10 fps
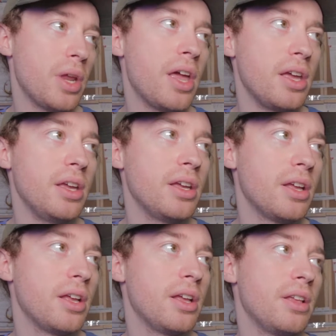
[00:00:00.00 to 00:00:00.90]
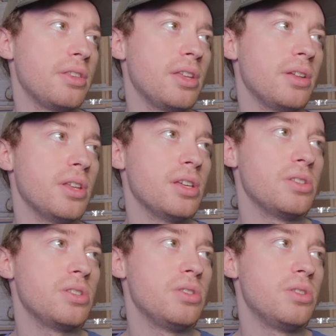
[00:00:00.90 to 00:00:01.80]
day, then
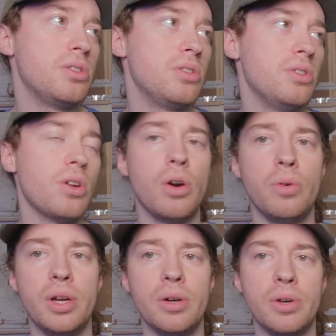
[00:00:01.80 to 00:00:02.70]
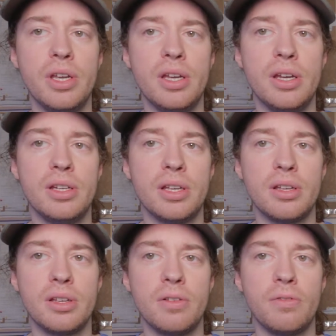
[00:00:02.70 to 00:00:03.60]
there's no real need
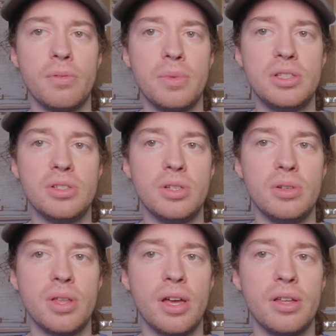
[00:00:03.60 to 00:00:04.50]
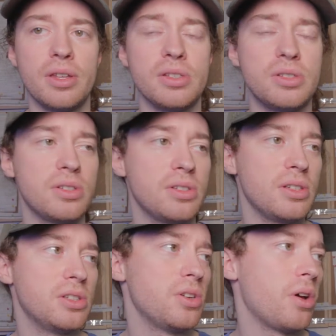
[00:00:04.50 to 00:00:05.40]
for me to do that. There's
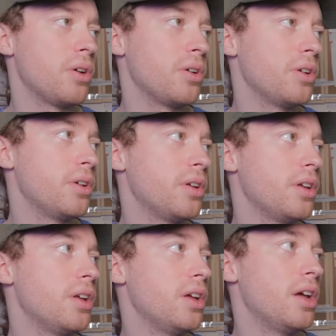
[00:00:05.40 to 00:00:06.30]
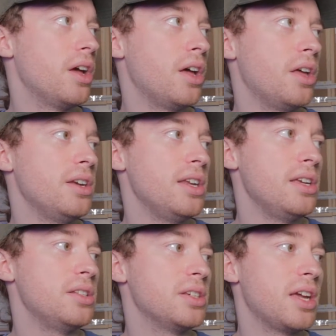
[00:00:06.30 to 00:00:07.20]
not a
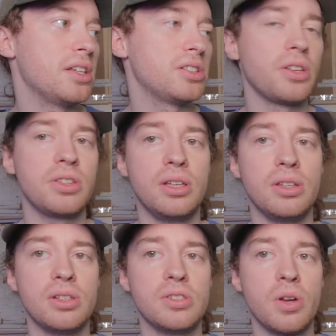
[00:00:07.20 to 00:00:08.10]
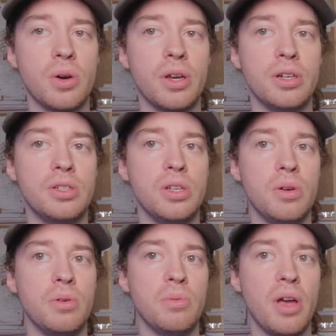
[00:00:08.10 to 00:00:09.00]
need to get something that's not going to
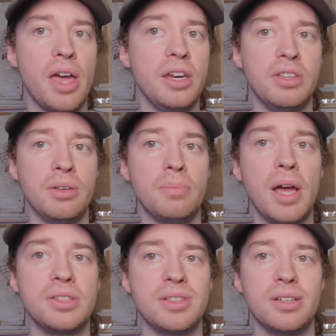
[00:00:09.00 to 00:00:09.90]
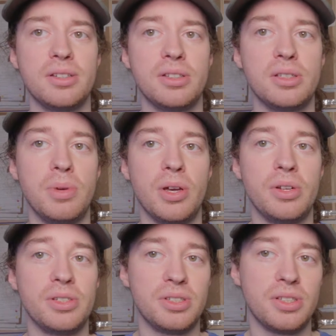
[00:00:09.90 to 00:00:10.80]
do anything better, to be
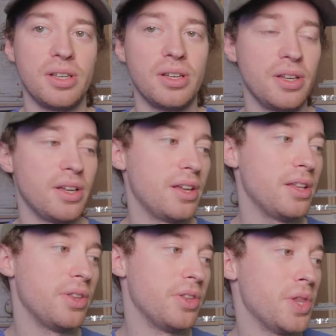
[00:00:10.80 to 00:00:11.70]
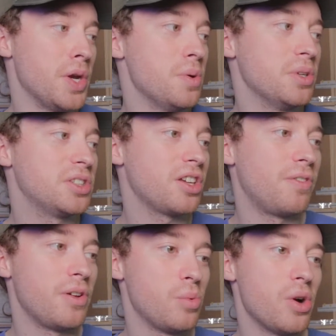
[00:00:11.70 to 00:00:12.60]
honest. The newer
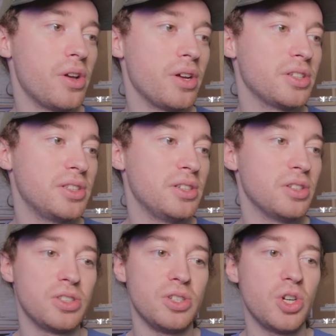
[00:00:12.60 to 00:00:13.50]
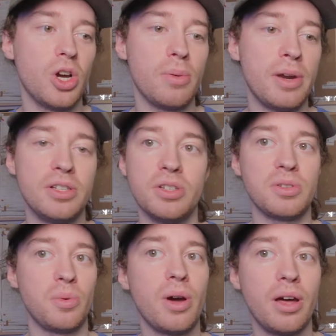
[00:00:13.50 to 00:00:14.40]
stuff, it works, it does the job, and it does
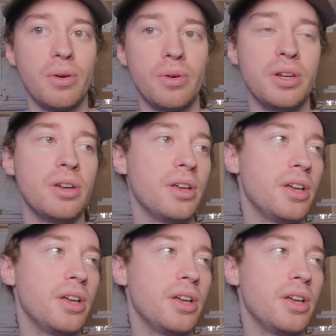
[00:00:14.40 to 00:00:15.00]
it well. And